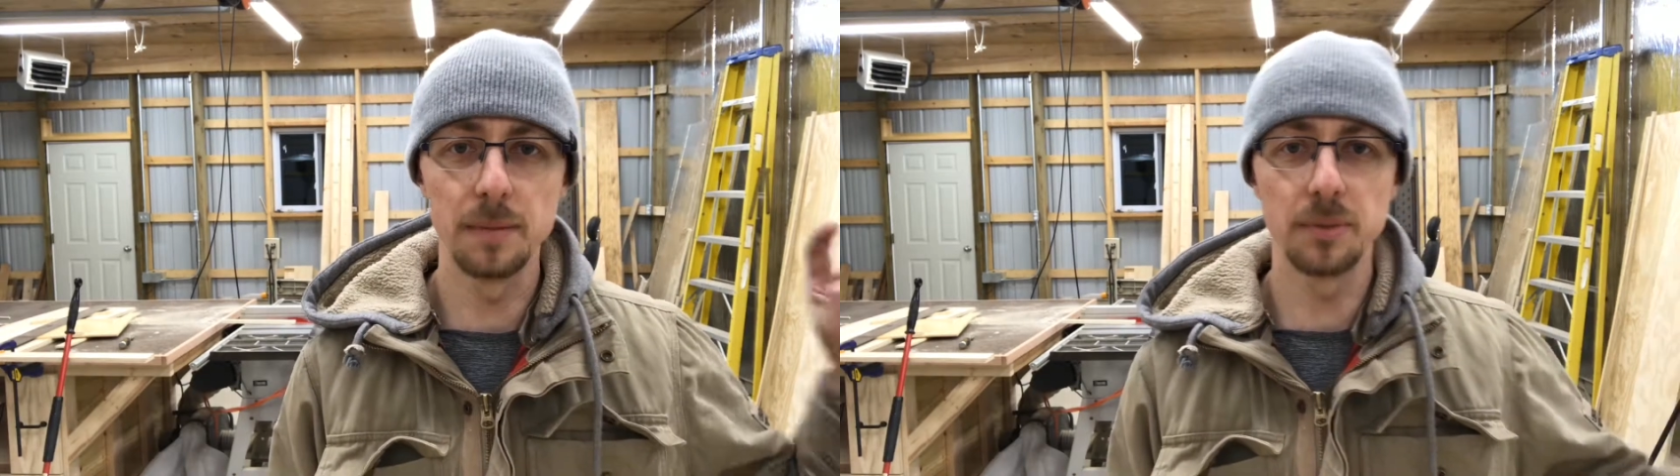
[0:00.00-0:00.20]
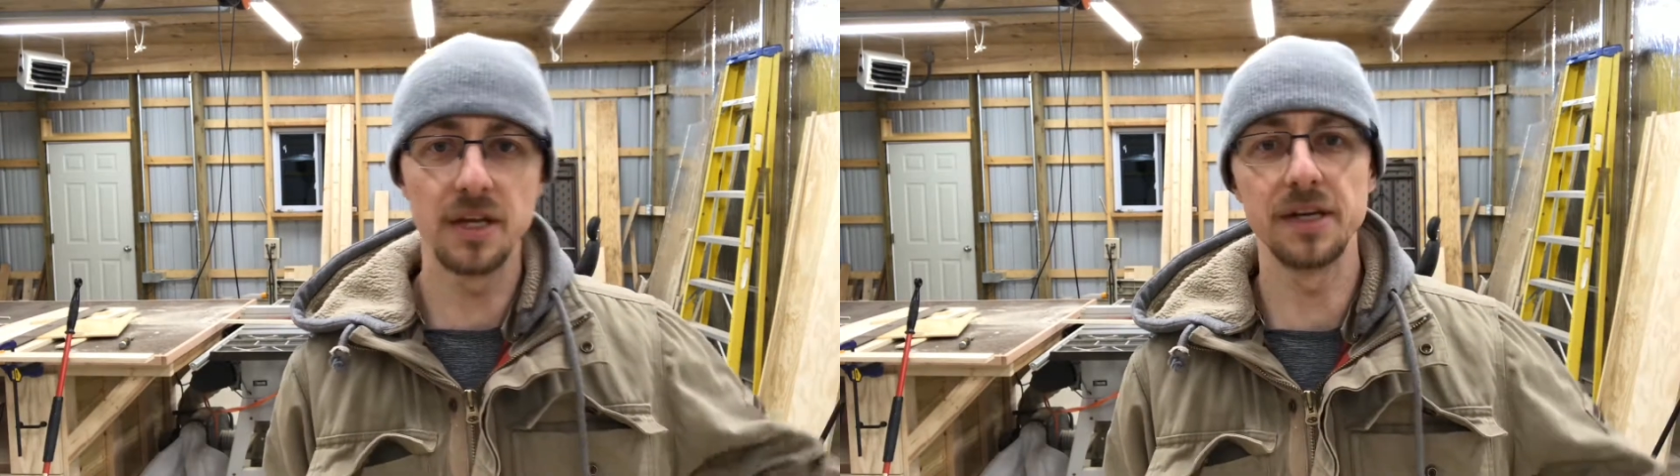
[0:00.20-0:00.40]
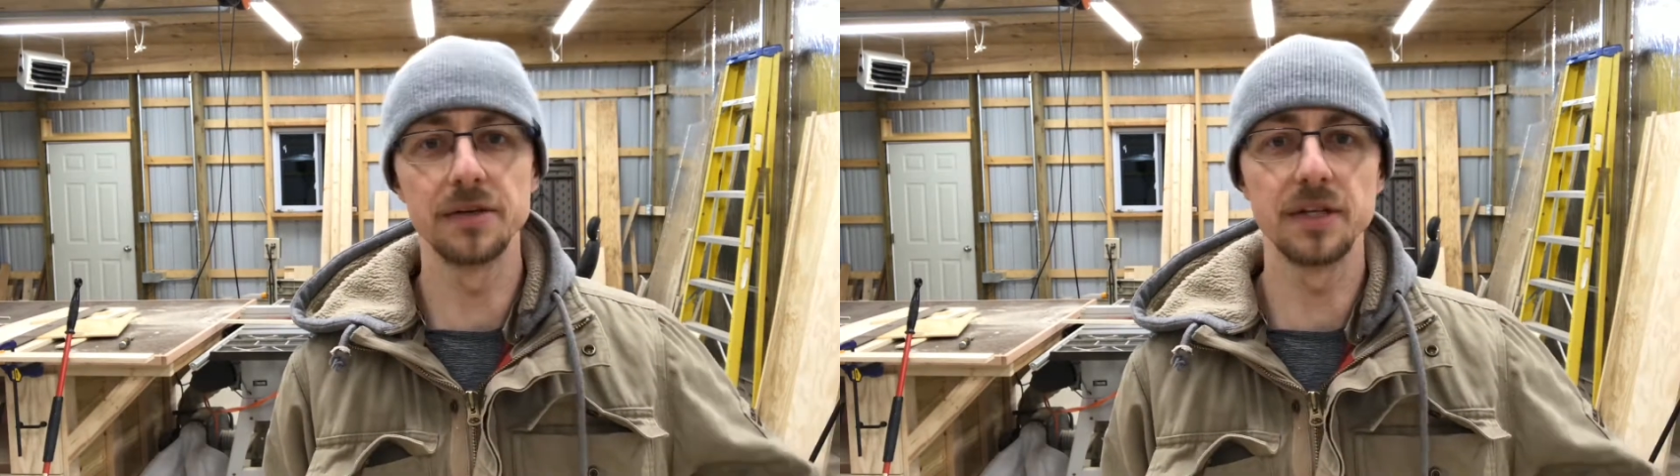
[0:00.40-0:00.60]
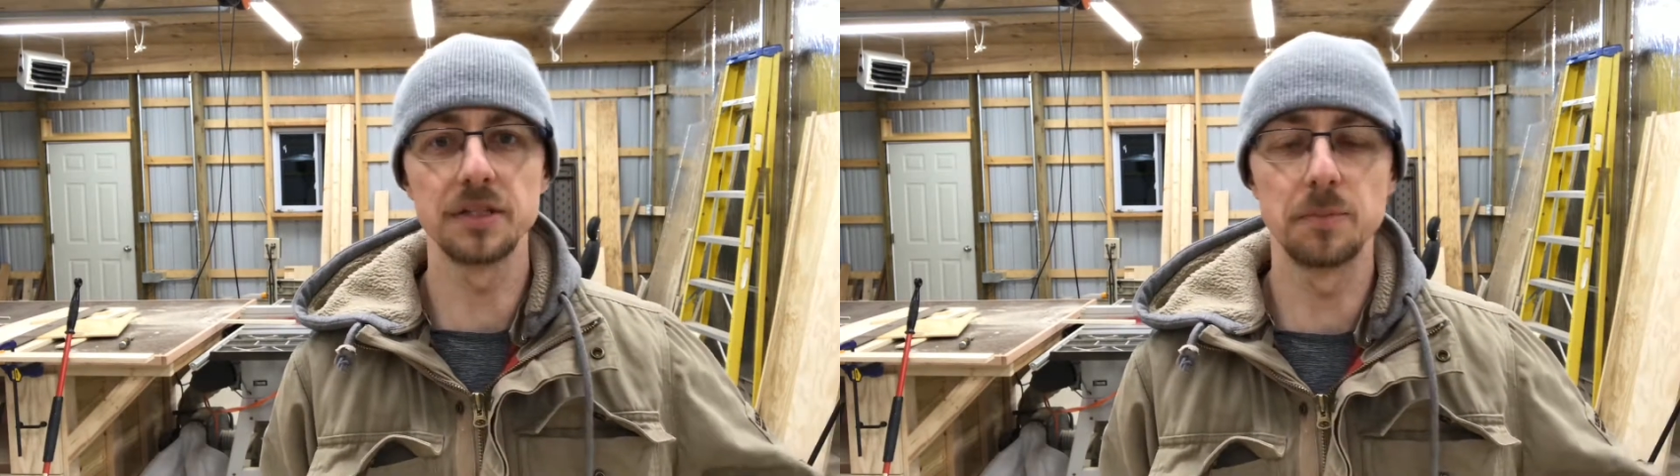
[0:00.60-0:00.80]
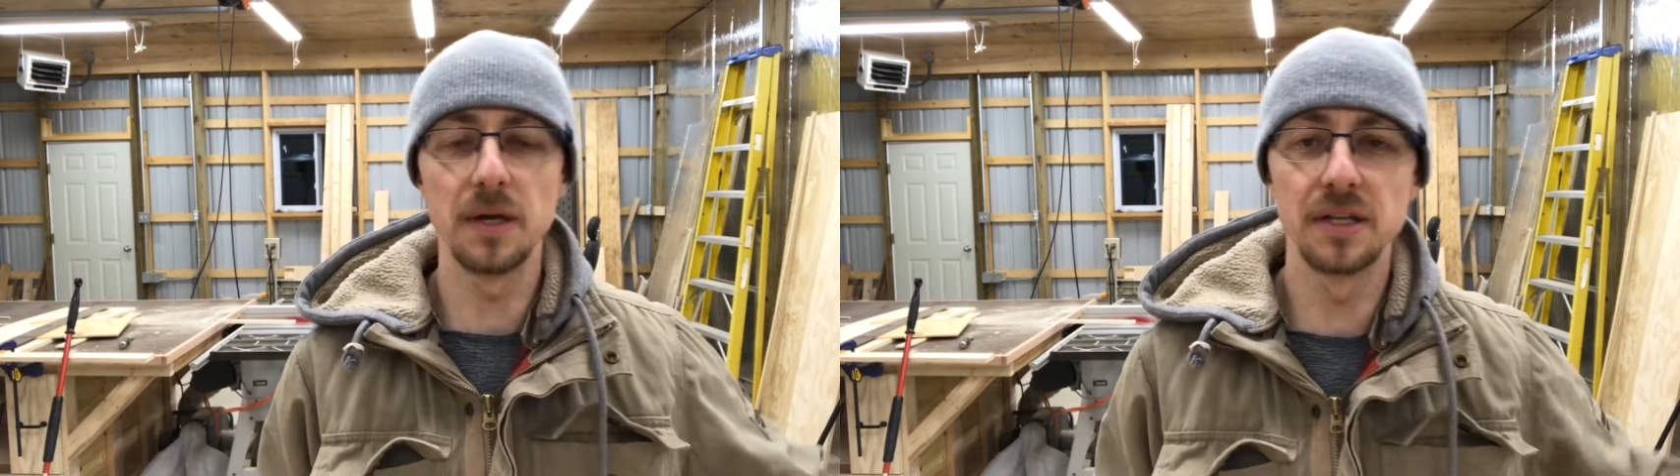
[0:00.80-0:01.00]
planer
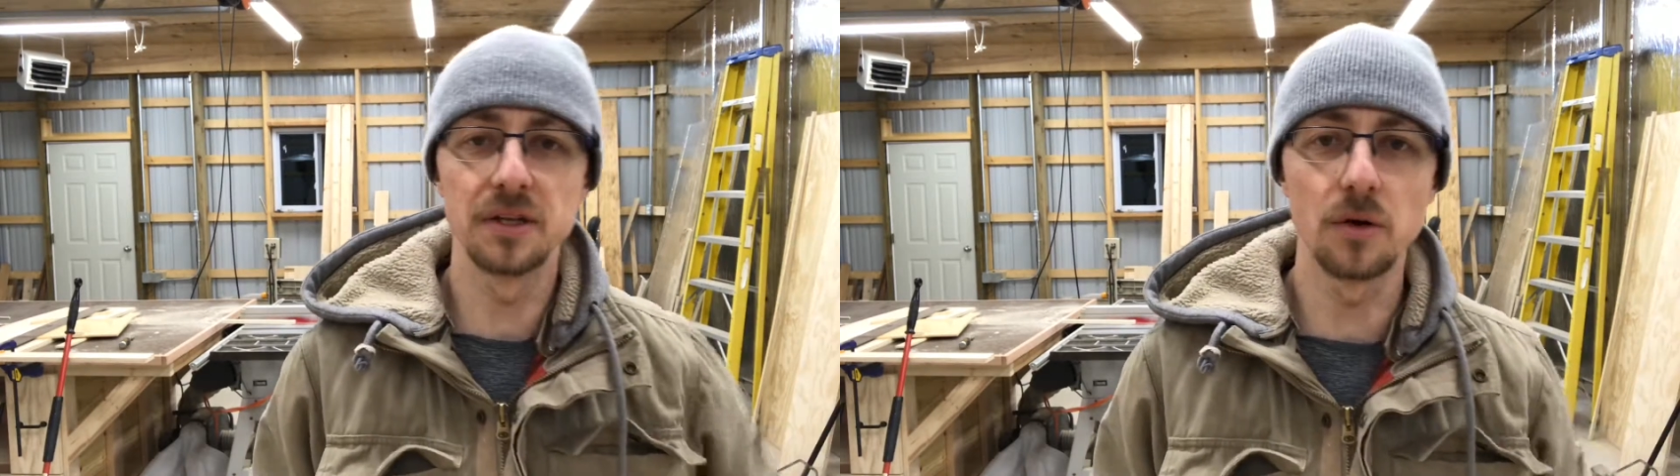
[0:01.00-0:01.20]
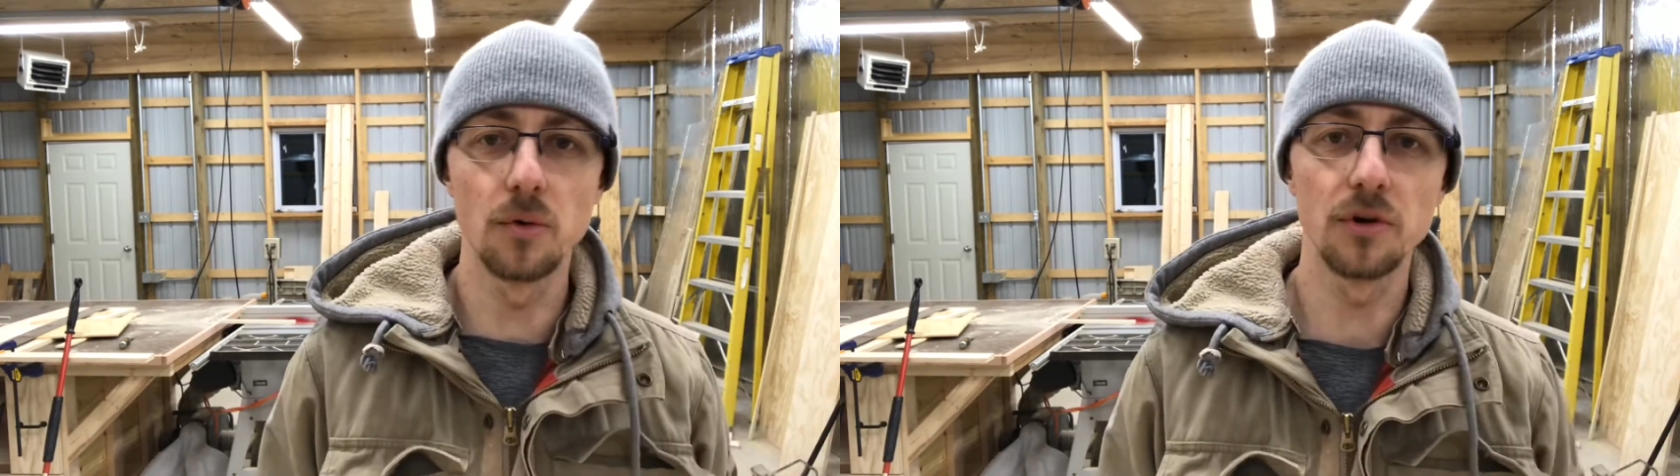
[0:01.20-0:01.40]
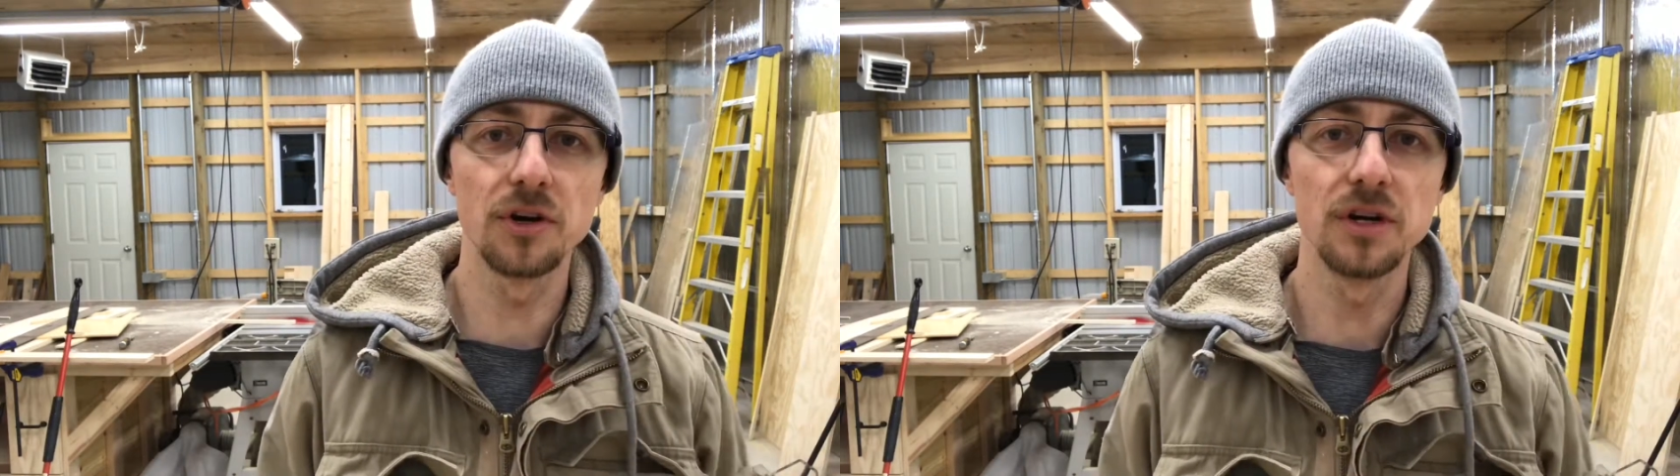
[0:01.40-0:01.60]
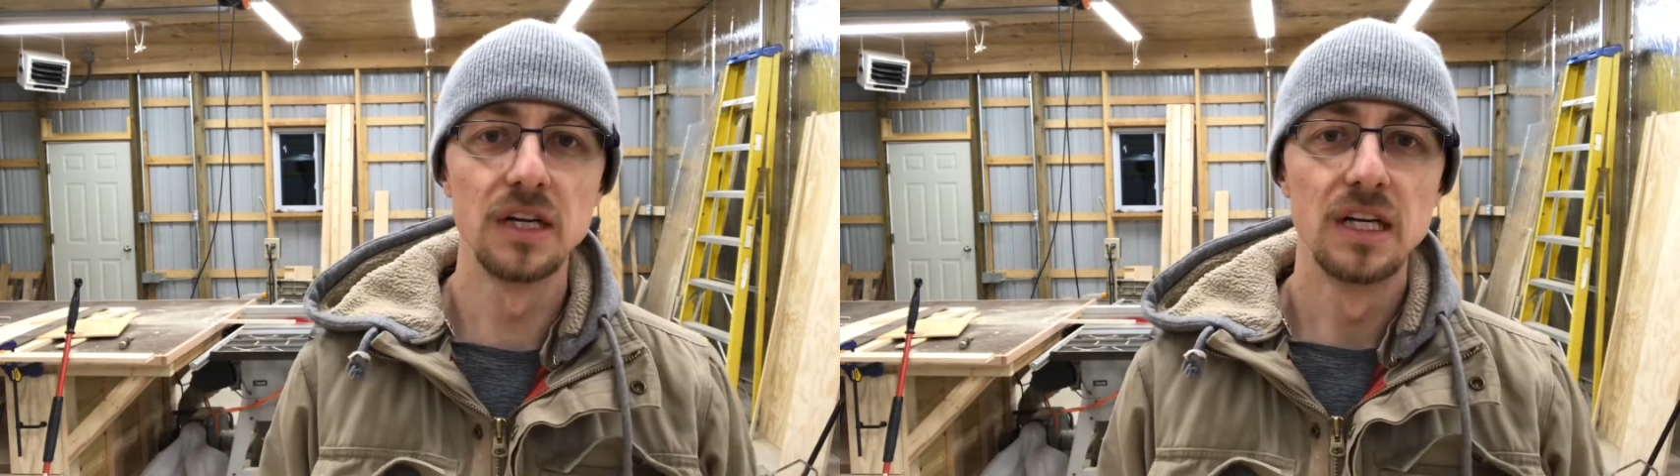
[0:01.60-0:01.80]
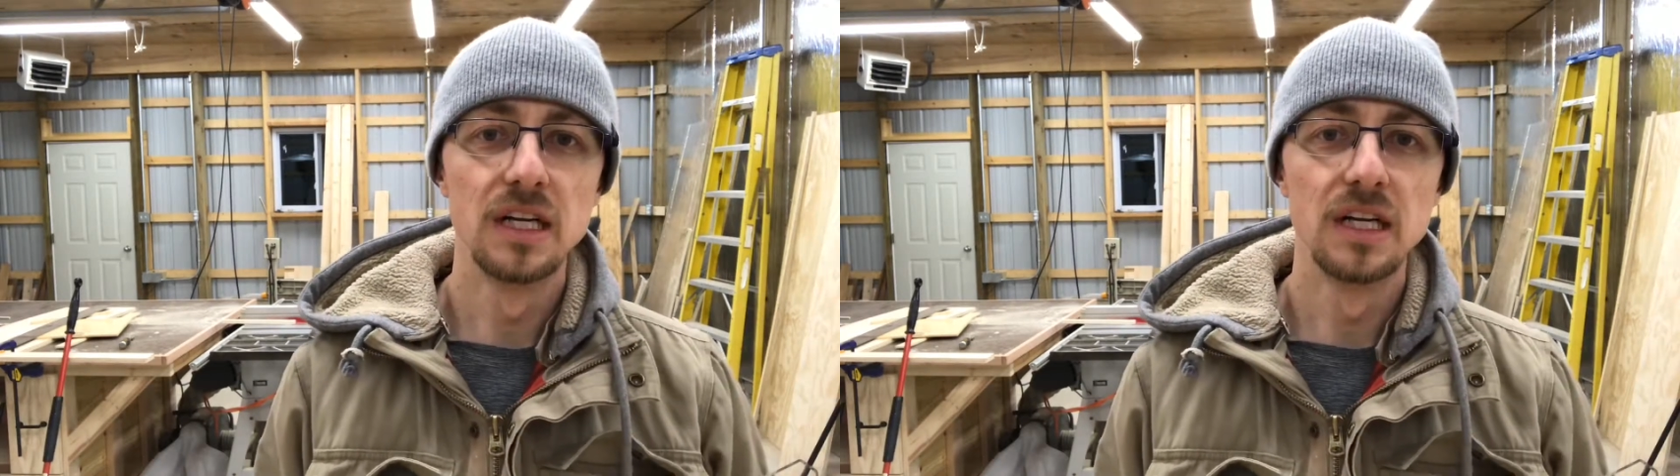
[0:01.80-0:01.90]
that's been in the corner,